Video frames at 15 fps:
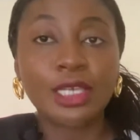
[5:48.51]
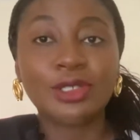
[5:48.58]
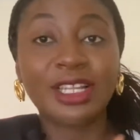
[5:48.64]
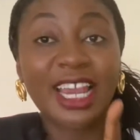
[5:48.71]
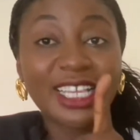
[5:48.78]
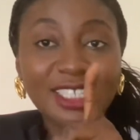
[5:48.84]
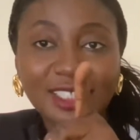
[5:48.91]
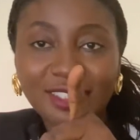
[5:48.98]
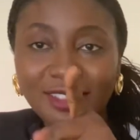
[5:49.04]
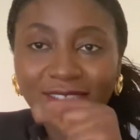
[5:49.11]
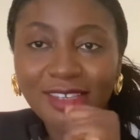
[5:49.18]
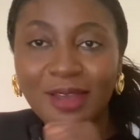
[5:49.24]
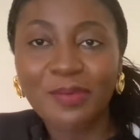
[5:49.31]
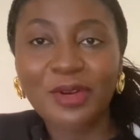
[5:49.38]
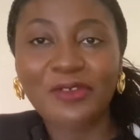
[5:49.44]
So let's
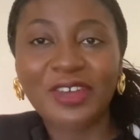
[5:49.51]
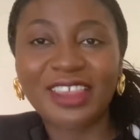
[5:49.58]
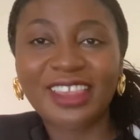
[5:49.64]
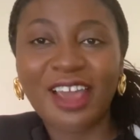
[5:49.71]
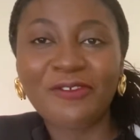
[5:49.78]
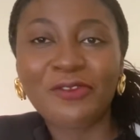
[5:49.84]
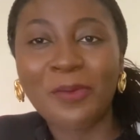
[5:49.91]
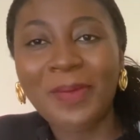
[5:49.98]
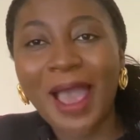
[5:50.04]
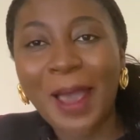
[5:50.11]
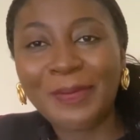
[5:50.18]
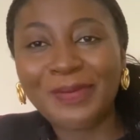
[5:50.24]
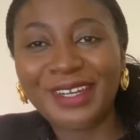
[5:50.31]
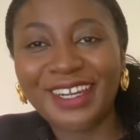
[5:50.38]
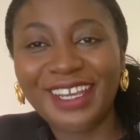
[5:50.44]
prevent that from
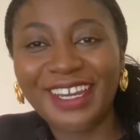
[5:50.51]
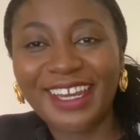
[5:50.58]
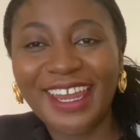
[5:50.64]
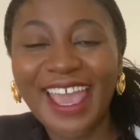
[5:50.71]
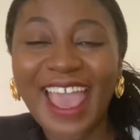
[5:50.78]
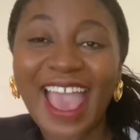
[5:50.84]
happening.